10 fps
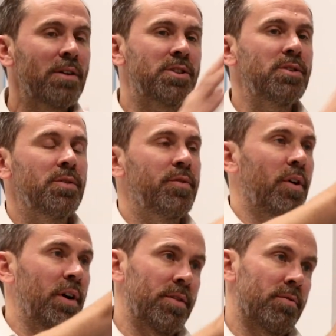How do you
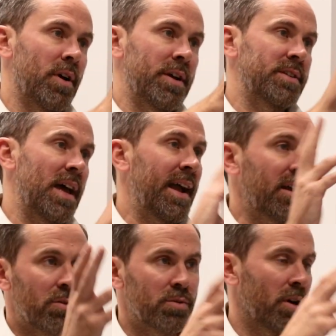find the right
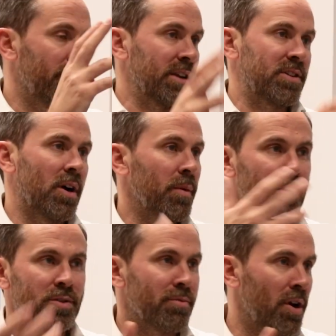angle direction? Are we
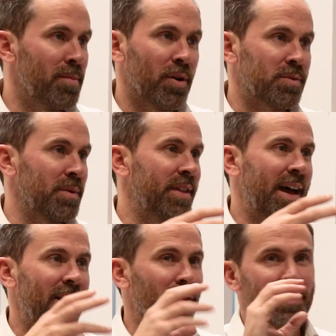onto robots with
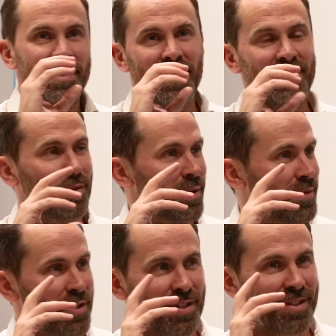that, or is it sort of
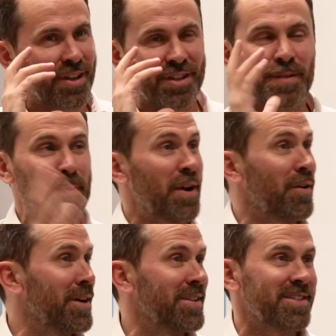just
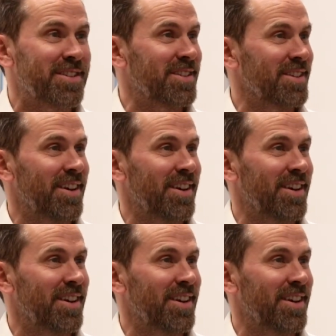experience?